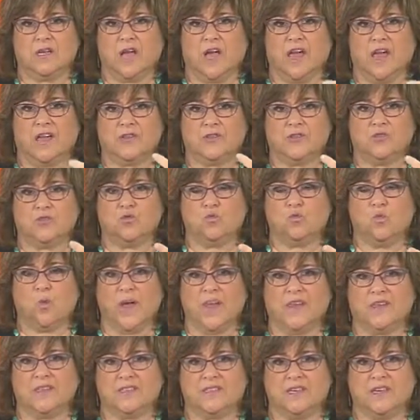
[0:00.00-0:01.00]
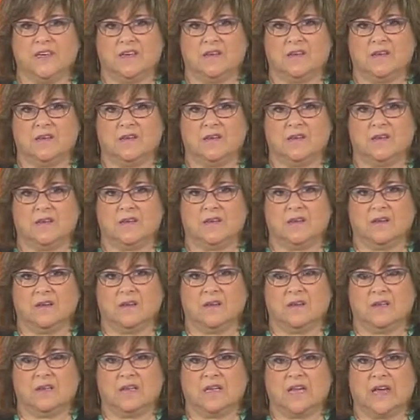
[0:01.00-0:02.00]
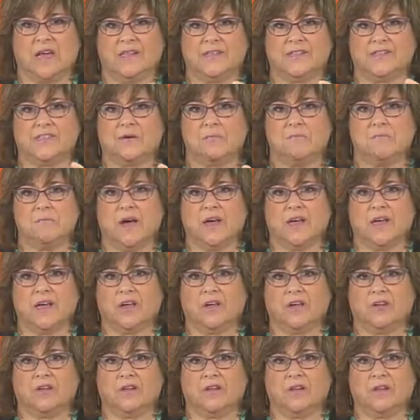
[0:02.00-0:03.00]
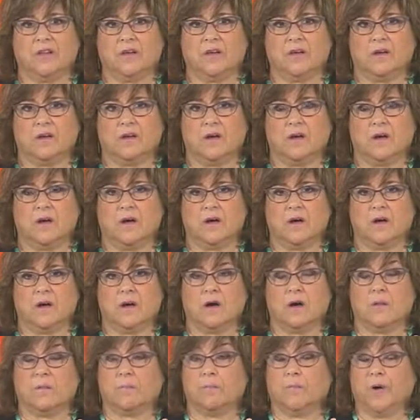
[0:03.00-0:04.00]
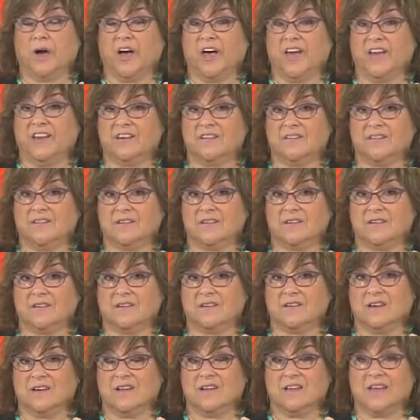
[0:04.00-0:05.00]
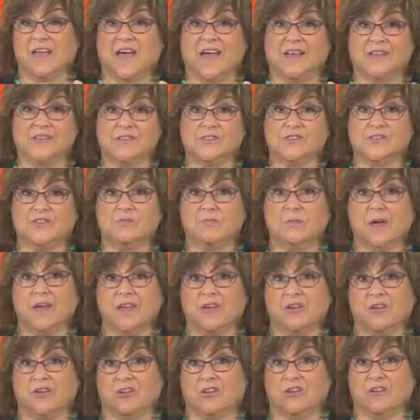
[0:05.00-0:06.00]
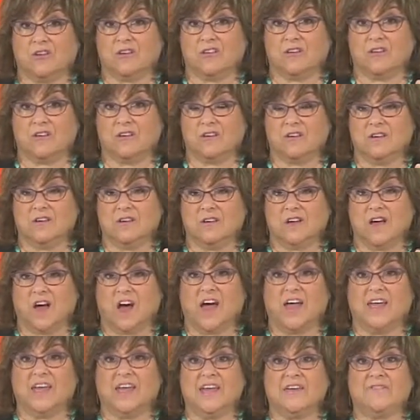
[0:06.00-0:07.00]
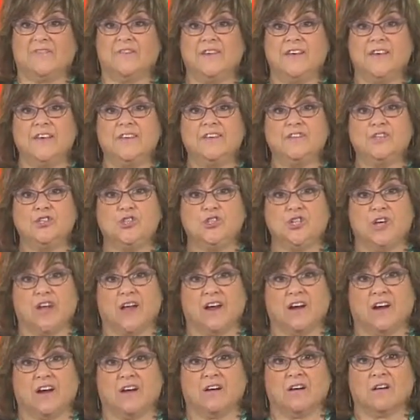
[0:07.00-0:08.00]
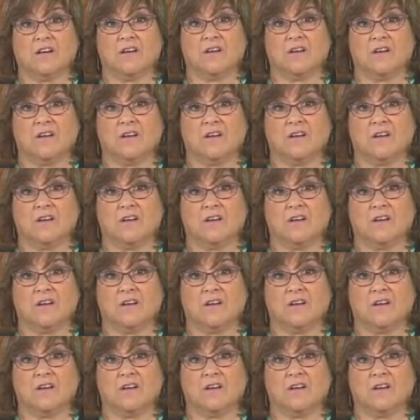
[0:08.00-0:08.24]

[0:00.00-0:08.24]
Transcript: and to Wendy and to Michael. But as to Michael, I give his share